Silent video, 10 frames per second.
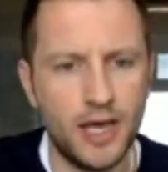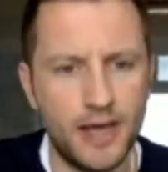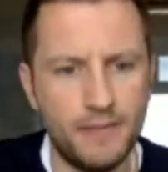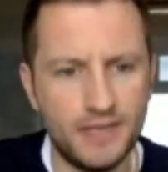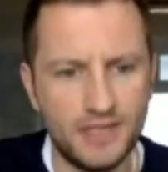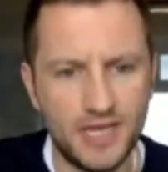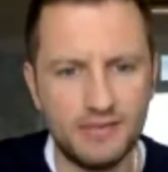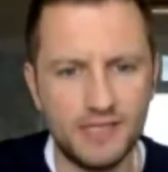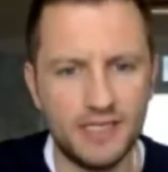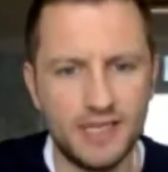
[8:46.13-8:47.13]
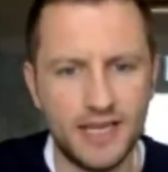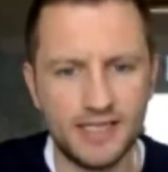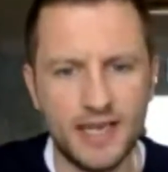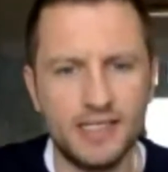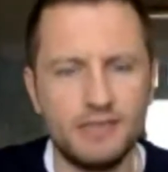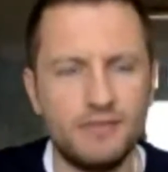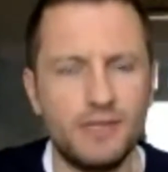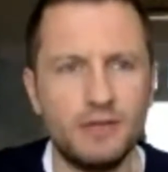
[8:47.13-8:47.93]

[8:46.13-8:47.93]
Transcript: um, as Dave said, a test case of the